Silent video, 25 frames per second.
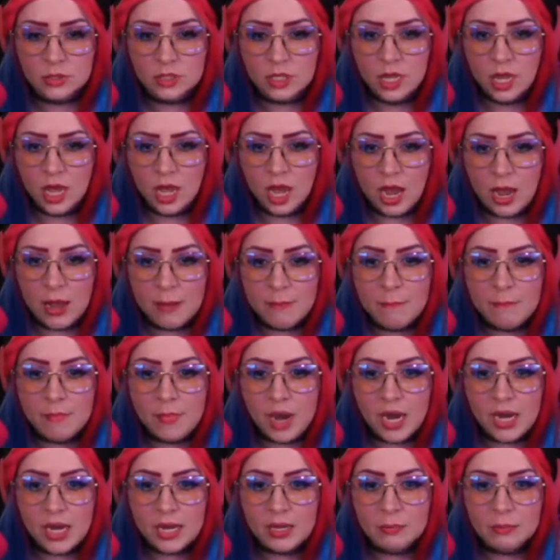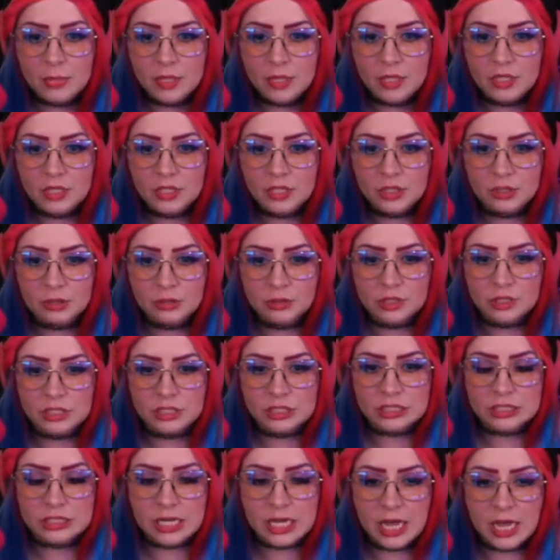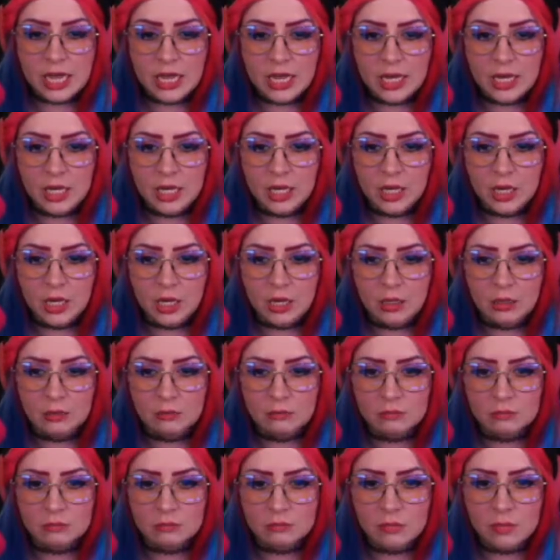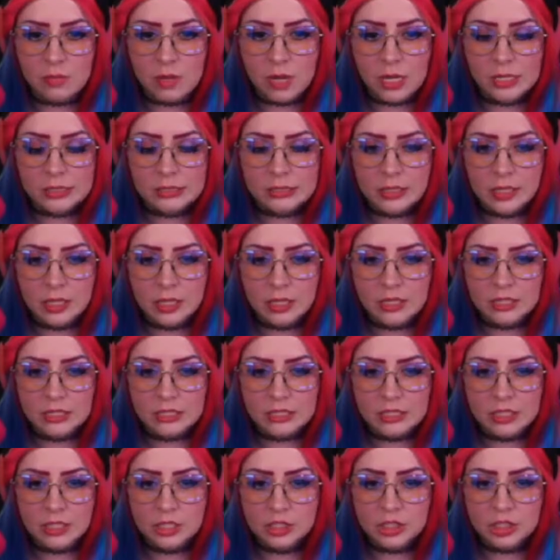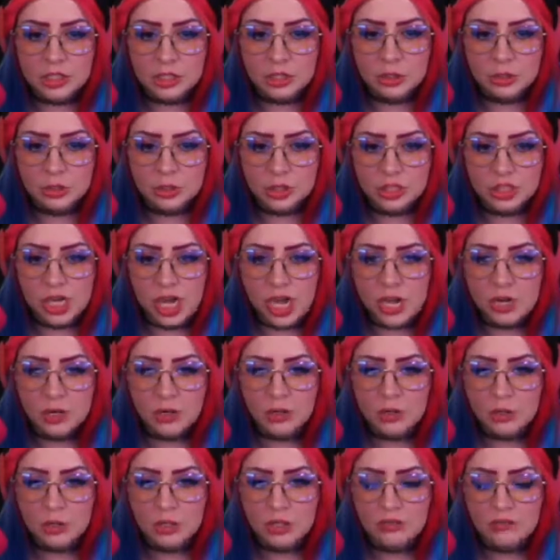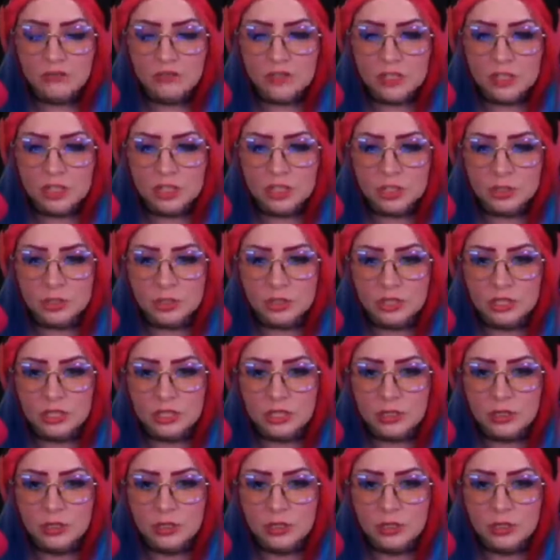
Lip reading: I might be doing an additional channel eventually.